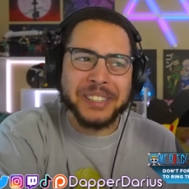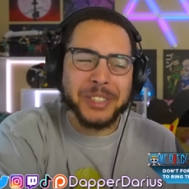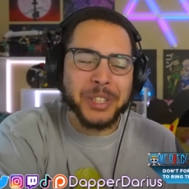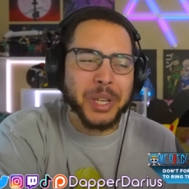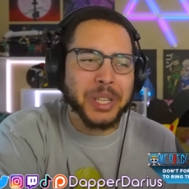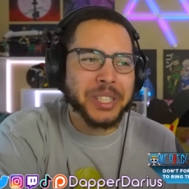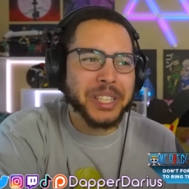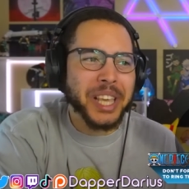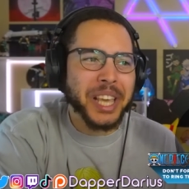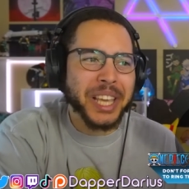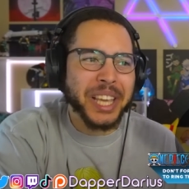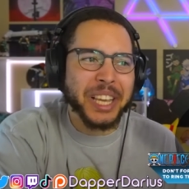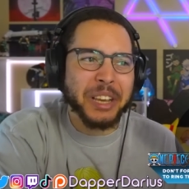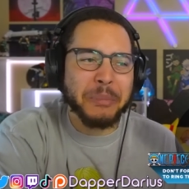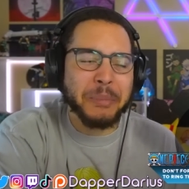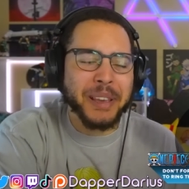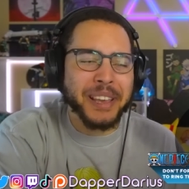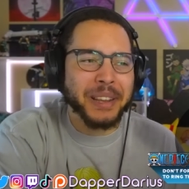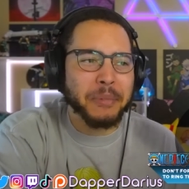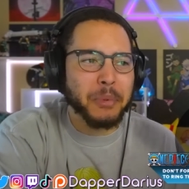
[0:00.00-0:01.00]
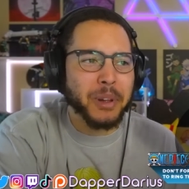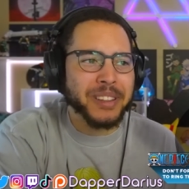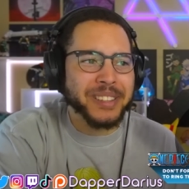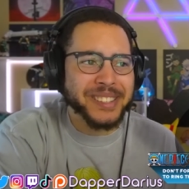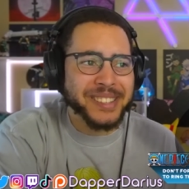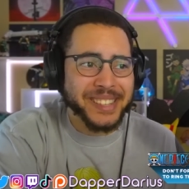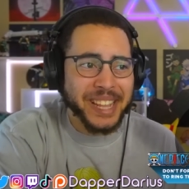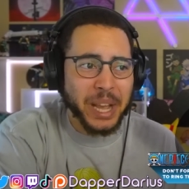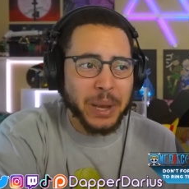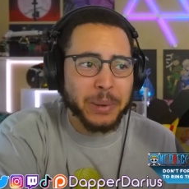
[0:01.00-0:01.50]
Just kicking a man while
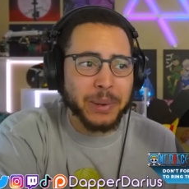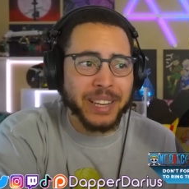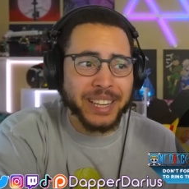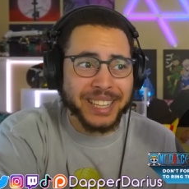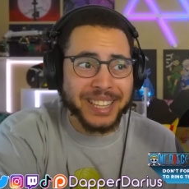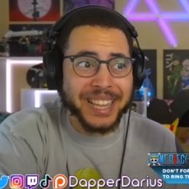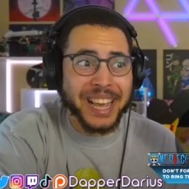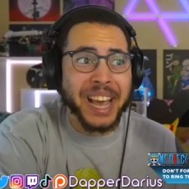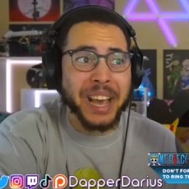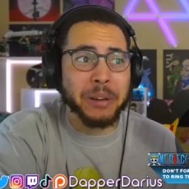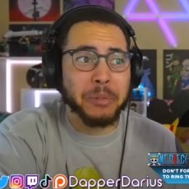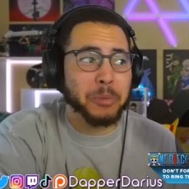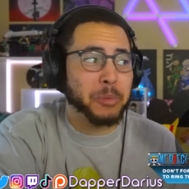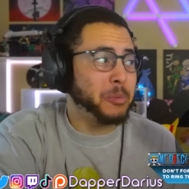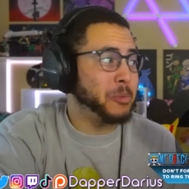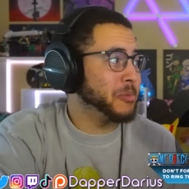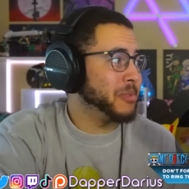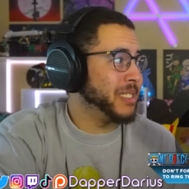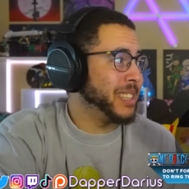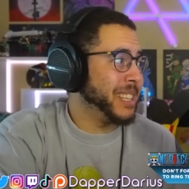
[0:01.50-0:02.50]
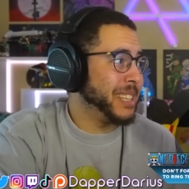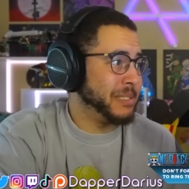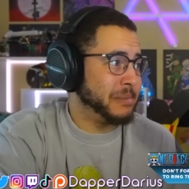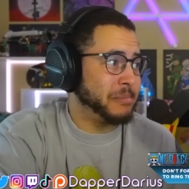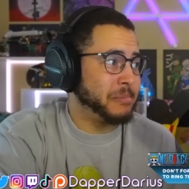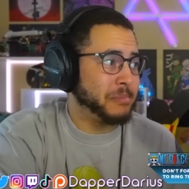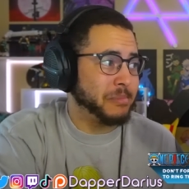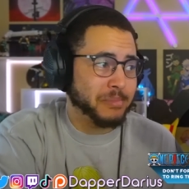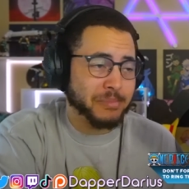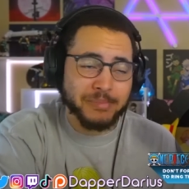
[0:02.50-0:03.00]
he's down like that
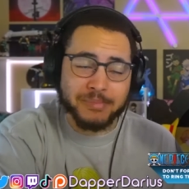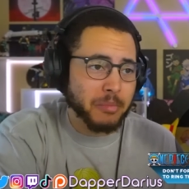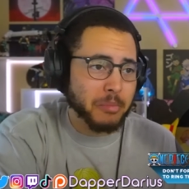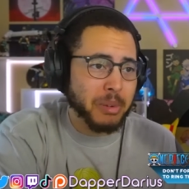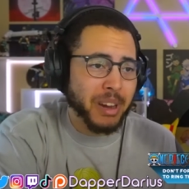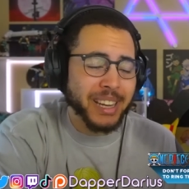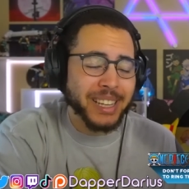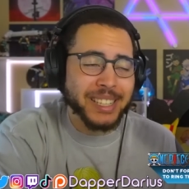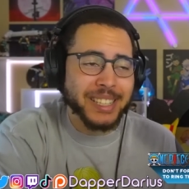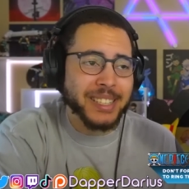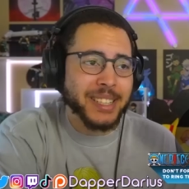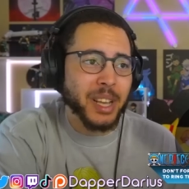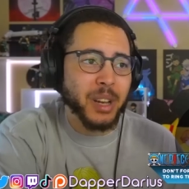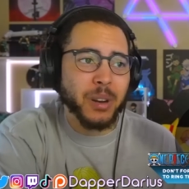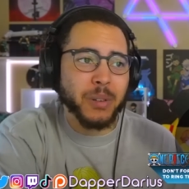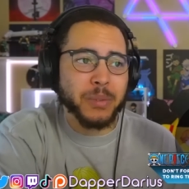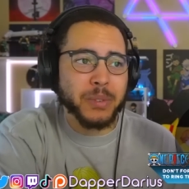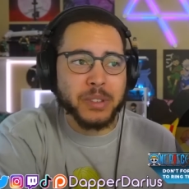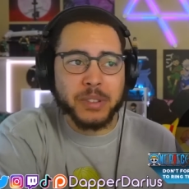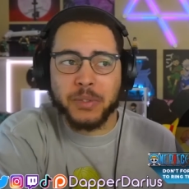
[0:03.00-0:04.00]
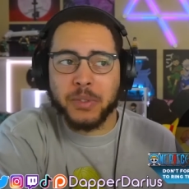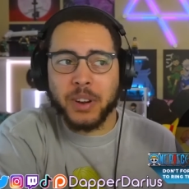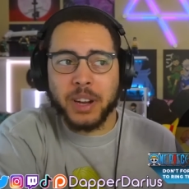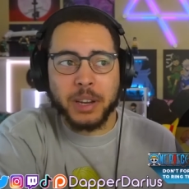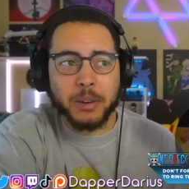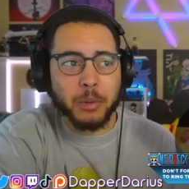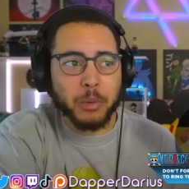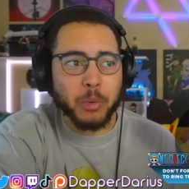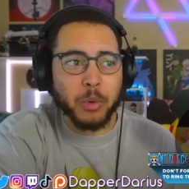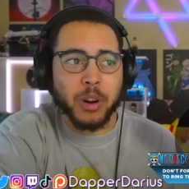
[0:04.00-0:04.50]
in by itself is
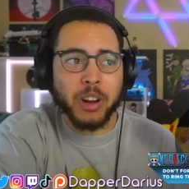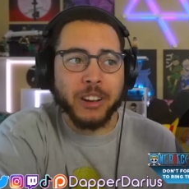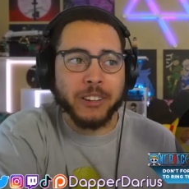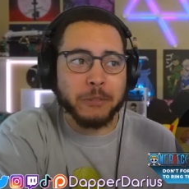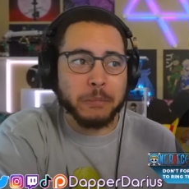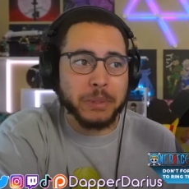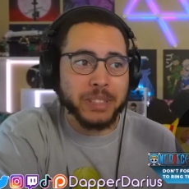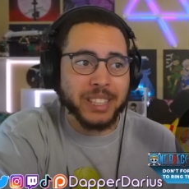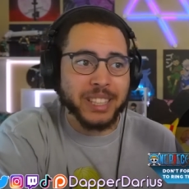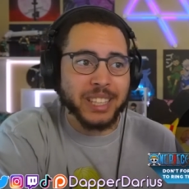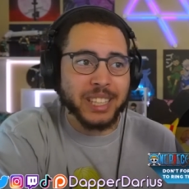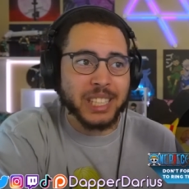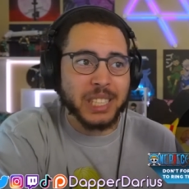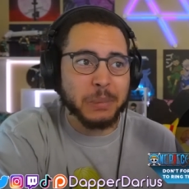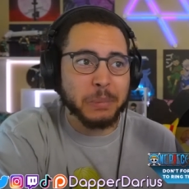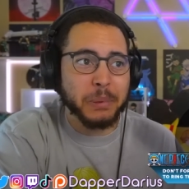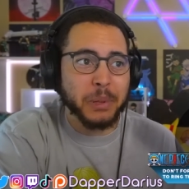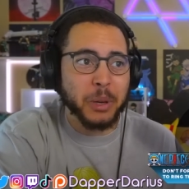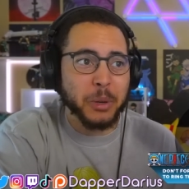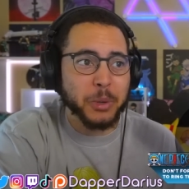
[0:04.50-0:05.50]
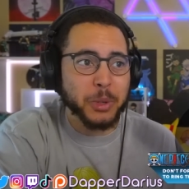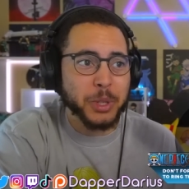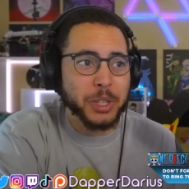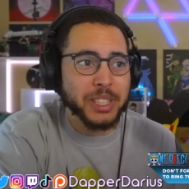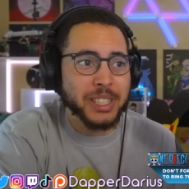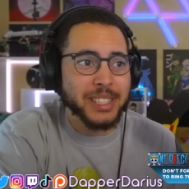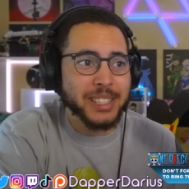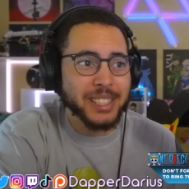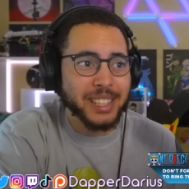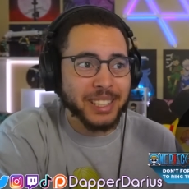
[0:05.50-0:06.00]
fucking rough, but the
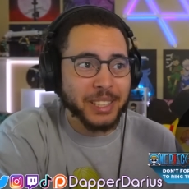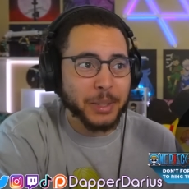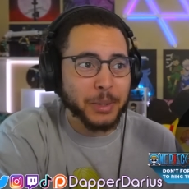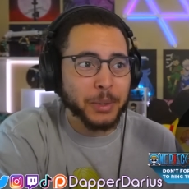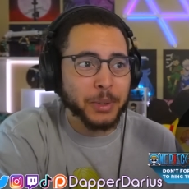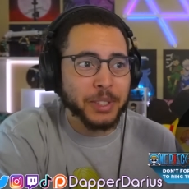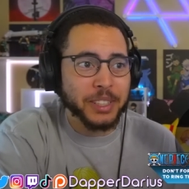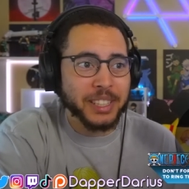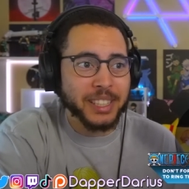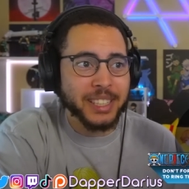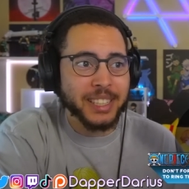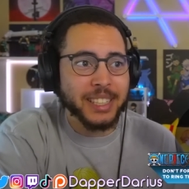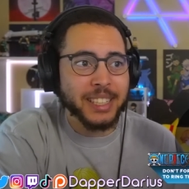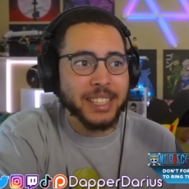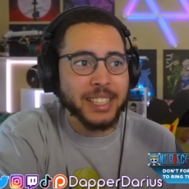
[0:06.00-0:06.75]
explosions, literally,